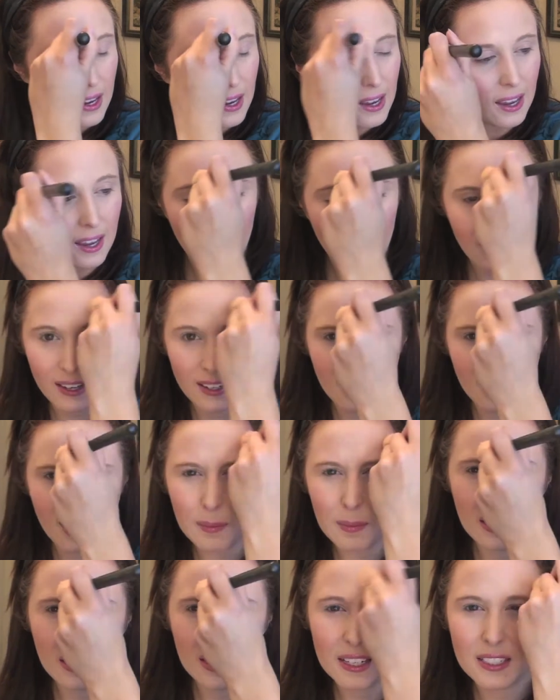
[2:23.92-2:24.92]
And I
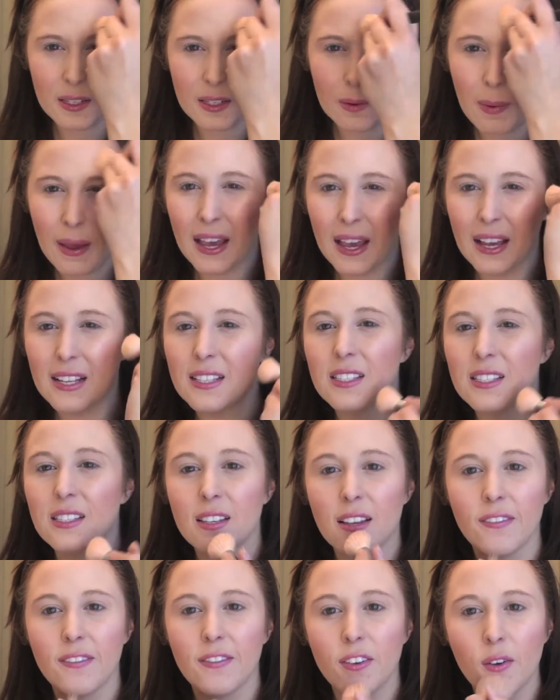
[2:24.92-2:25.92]
mean, it depends
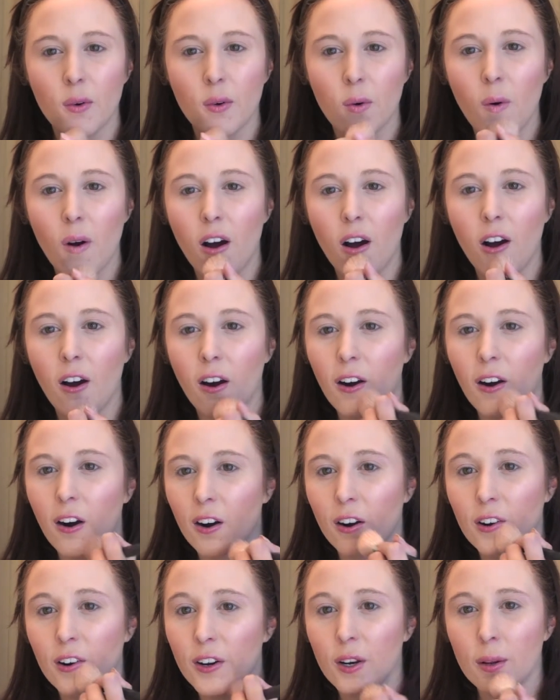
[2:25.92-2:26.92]
if you
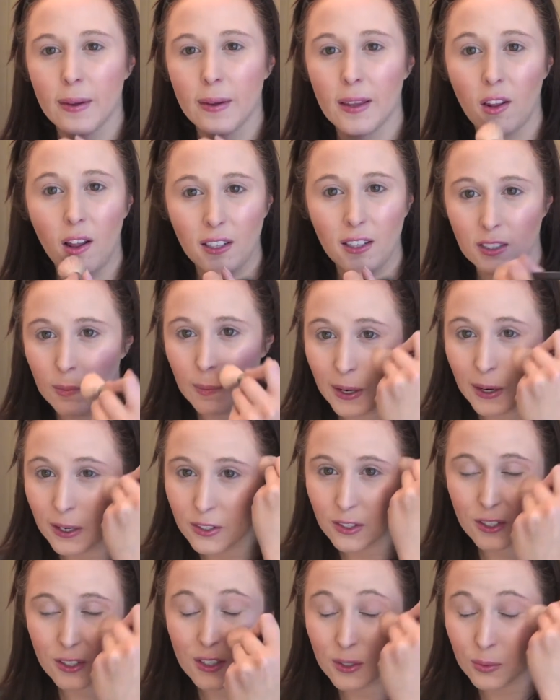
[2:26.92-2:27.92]
are going to be in lots of
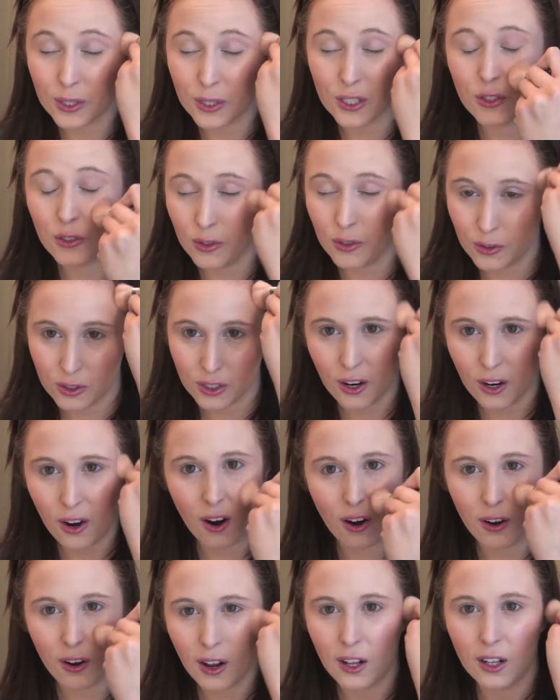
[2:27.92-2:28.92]
pictures, which you usually
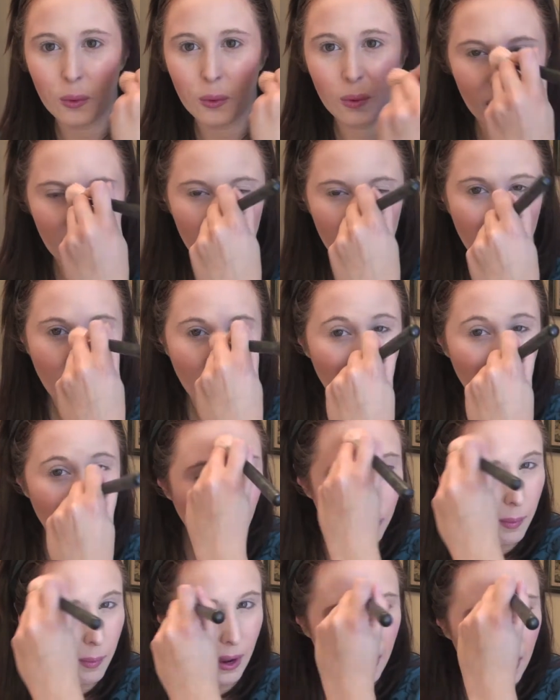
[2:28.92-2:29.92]
are on Halloween. You
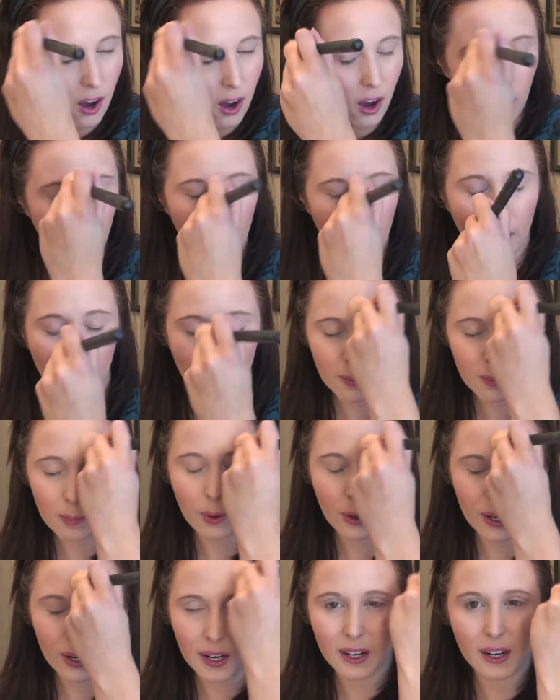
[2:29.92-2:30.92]
may not want to
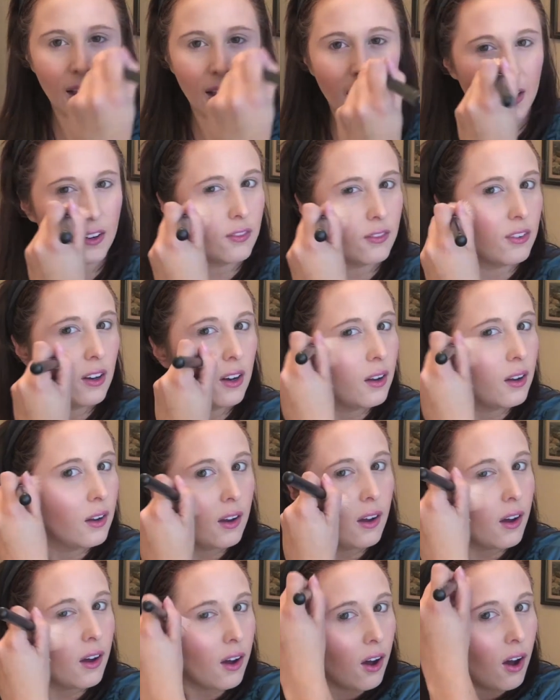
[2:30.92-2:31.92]
put it kind of
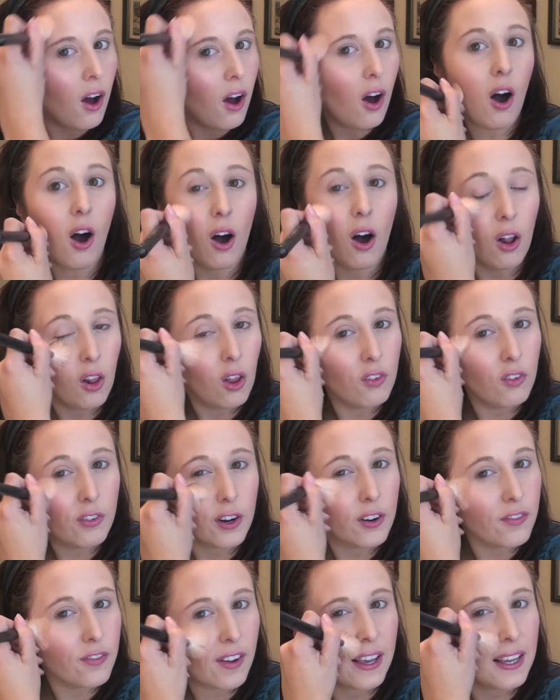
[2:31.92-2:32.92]
all over
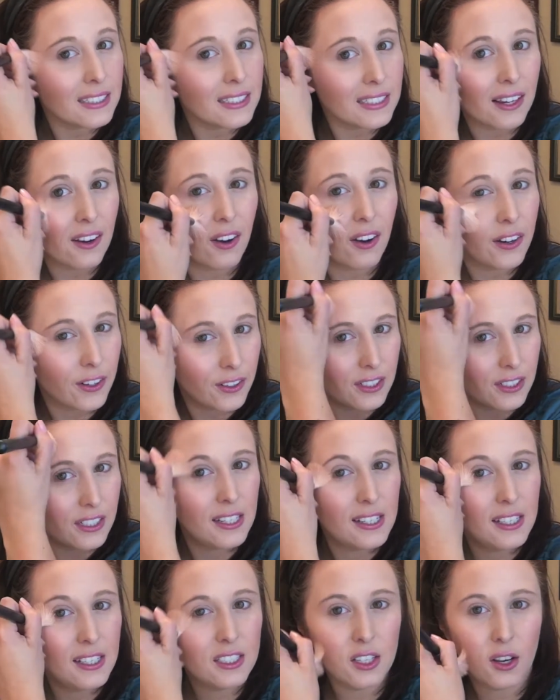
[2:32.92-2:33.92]
your face, like on your
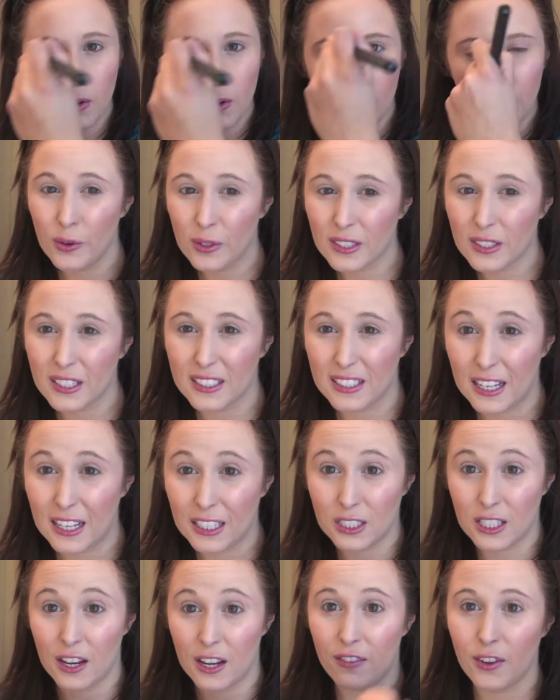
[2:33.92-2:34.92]
T-zone, because that's
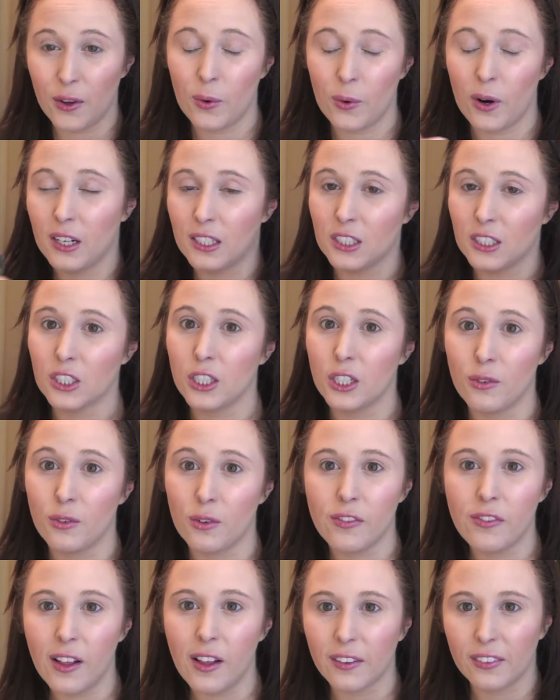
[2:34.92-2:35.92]
definitely where it's going to
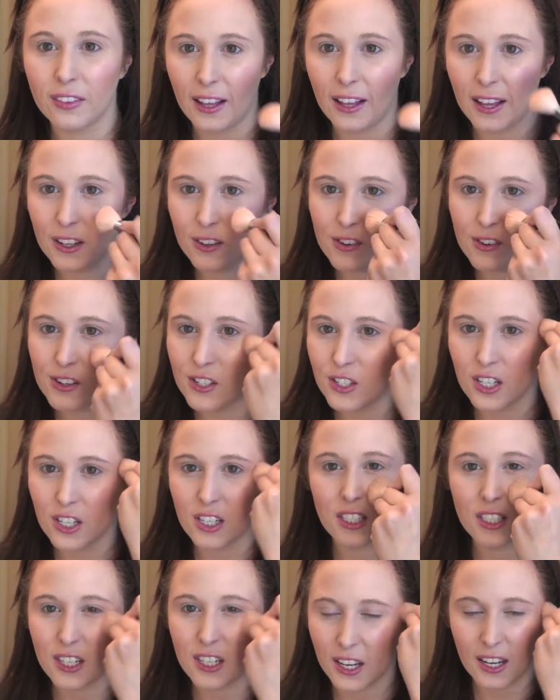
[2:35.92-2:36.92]
reflect light. You can just
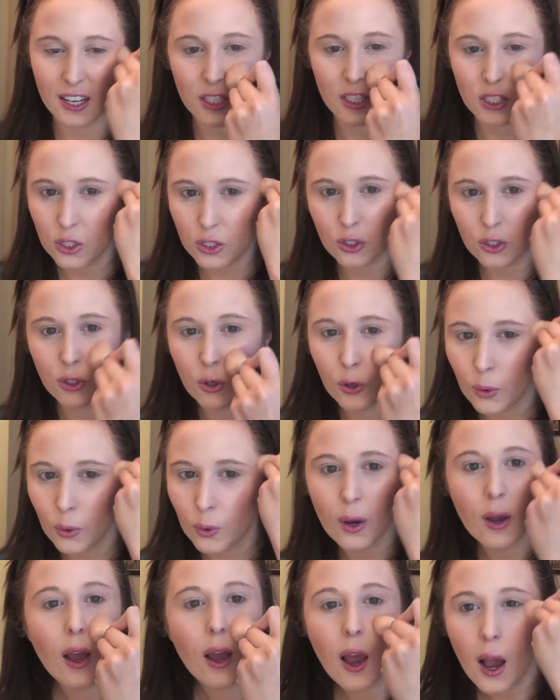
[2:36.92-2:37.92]
stick it to
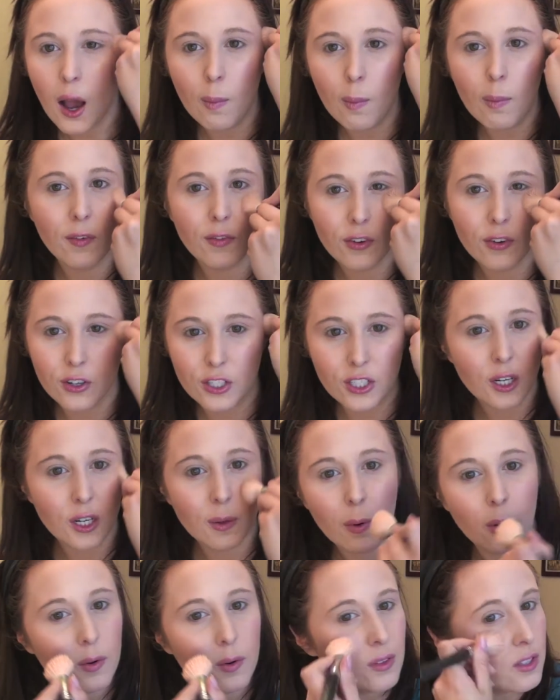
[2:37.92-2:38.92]
above your
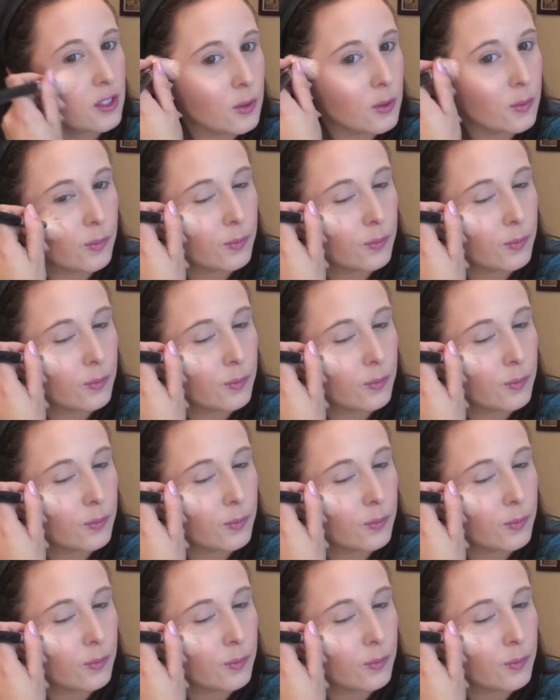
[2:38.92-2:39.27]
cheekbones.